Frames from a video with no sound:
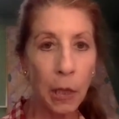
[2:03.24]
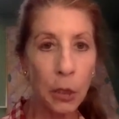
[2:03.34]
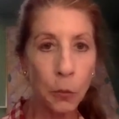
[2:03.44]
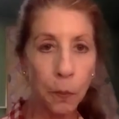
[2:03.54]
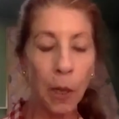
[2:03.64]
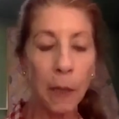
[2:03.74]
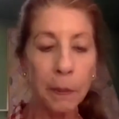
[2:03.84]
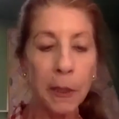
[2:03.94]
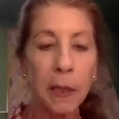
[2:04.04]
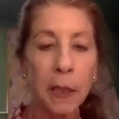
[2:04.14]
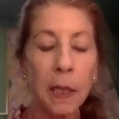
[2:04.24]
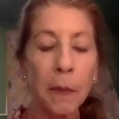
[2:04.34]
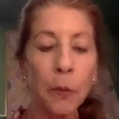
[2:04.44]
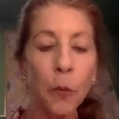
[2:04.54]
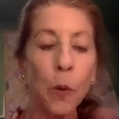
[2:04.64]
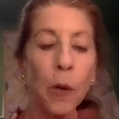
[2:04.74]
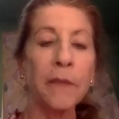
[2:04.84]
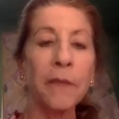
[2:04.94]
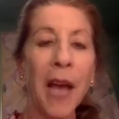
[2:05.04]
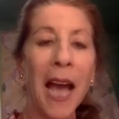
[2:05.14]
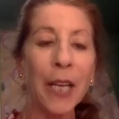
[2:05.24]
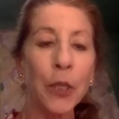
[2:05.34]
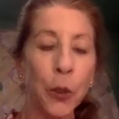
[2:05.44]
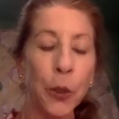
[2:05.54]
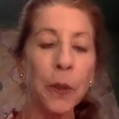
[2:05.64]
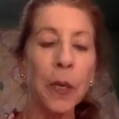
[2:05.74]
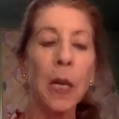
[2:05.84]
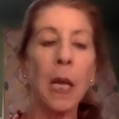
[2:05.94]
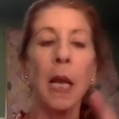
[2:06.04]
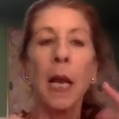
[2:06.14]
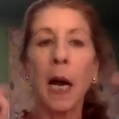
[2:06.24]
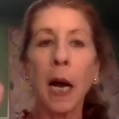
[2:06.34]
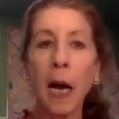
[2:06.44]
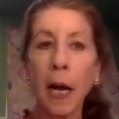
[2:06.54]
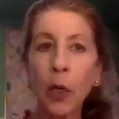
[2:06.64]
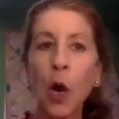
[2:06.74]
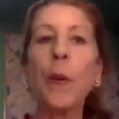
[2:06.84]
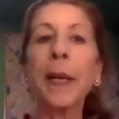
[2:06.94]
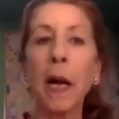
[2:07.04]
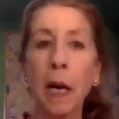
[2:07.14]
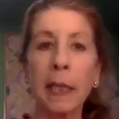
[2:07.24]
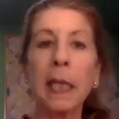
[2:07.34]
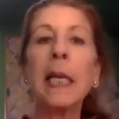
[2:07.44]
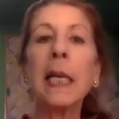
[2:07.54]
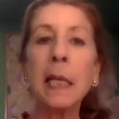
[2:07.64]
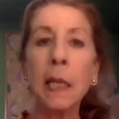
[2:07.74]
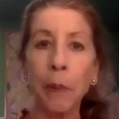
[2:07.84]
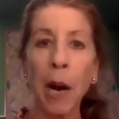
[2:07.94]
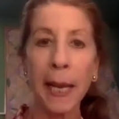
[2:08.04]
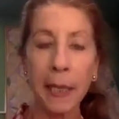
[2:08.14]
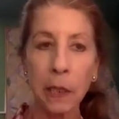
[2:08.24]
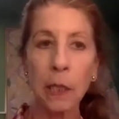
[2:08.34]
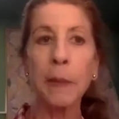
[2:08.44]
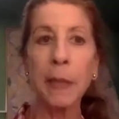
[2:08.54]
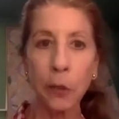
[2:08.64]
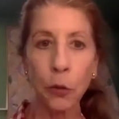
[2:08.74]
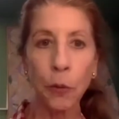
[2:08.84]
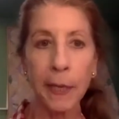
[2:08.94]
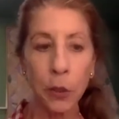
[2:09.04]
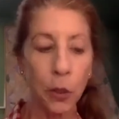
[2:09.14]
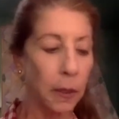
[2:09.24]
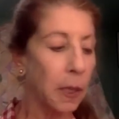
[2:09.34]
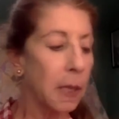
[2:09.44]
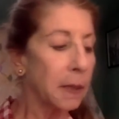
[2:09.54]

is probably the number one factor going on in the Biden administration.